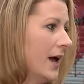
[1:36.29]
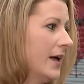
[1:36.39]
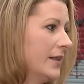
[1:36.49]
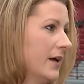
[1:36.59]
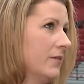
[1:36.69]

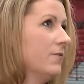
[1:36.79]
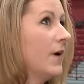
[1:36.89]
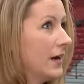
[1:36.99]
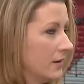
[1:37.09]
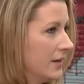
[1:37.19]
And then
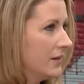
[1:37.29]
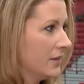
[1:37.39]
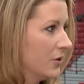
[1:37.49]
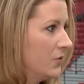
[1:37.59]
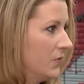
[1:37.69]
finally,
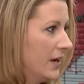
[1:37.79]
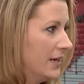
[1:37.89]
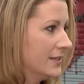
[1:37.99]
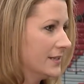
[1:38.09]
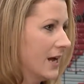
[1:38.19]
the third
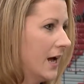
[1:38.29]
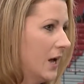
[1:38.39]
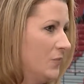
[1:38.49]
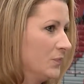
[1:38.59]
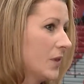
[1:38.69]
phase,
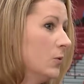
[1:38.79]
um,